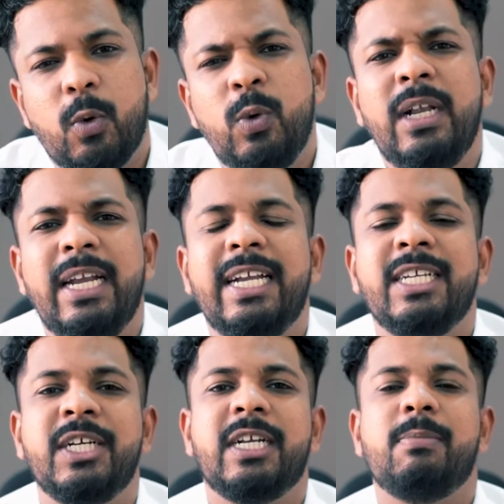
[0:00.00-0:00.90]
only
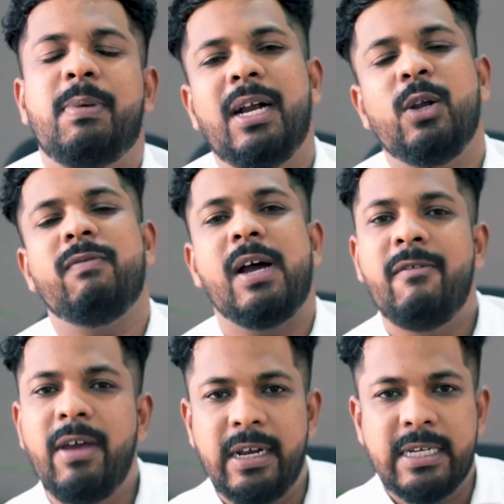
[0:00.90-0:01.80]
digital part of
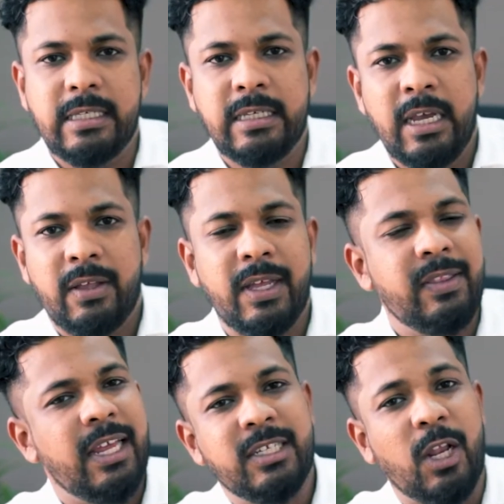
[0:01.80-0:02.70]
awareness, then
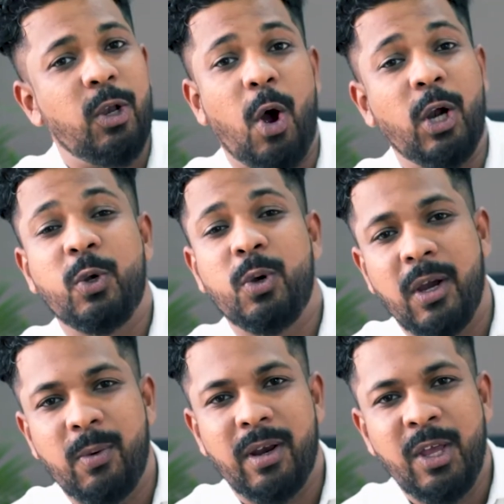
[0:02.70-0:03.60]
there is a lot to
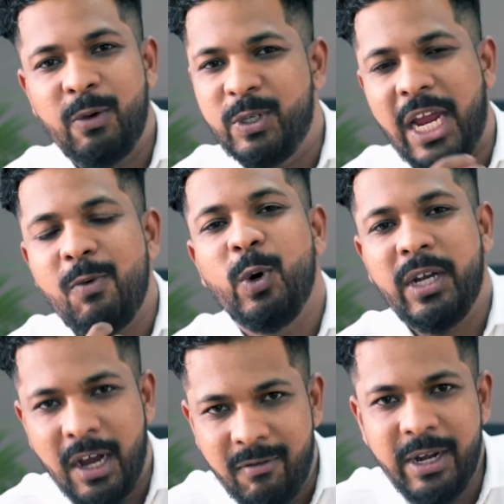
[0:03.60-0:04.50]
cover, which I
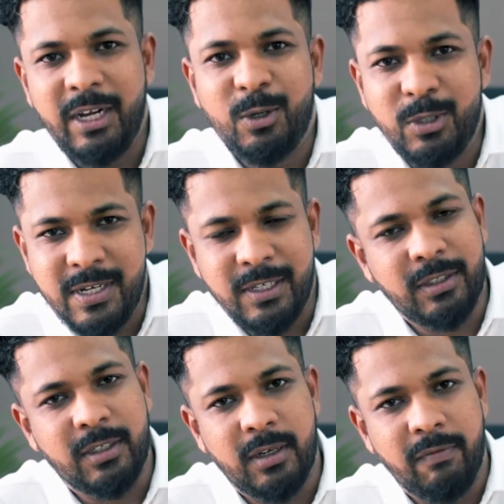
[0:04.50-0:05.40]
won't cover into
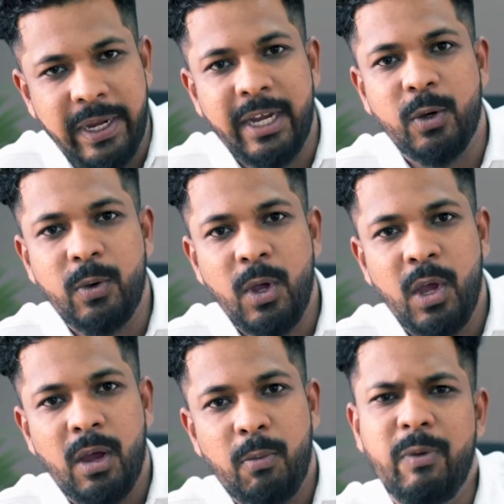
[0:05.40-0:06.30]
this video.
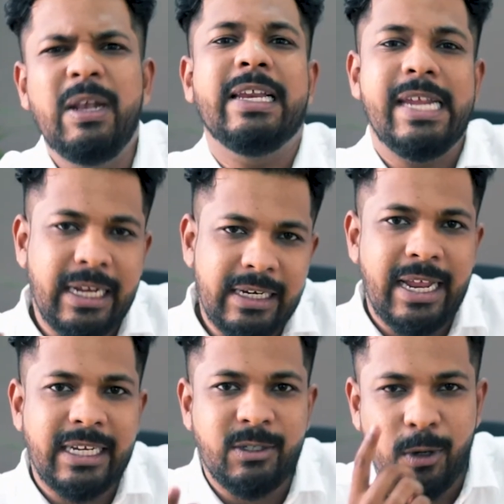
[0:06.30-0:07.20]
We will create a
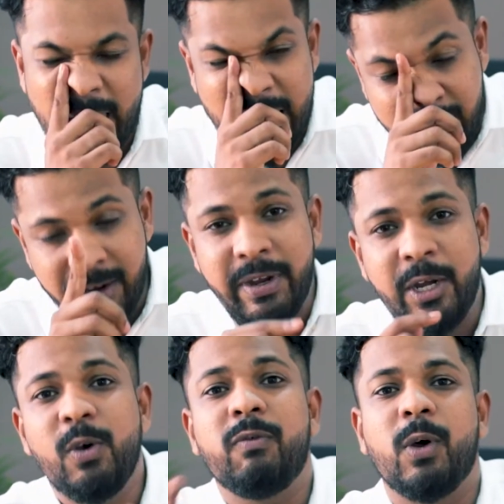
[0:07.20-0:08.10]
next or another
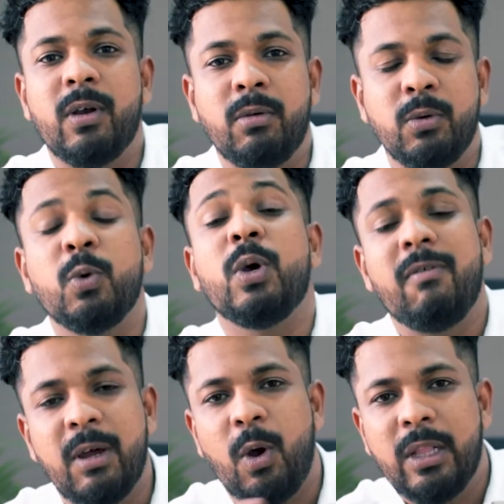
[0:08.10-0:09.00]
video to
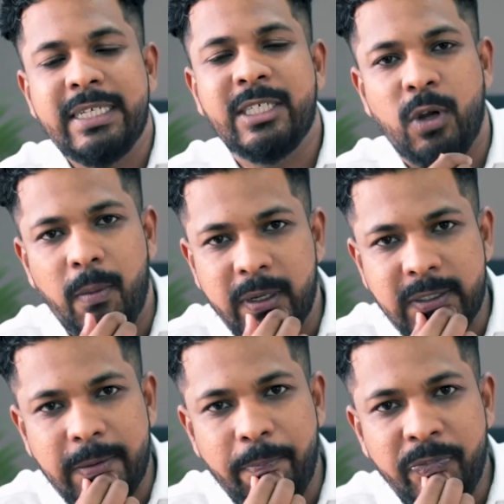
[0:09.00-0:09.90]
cover all these topics.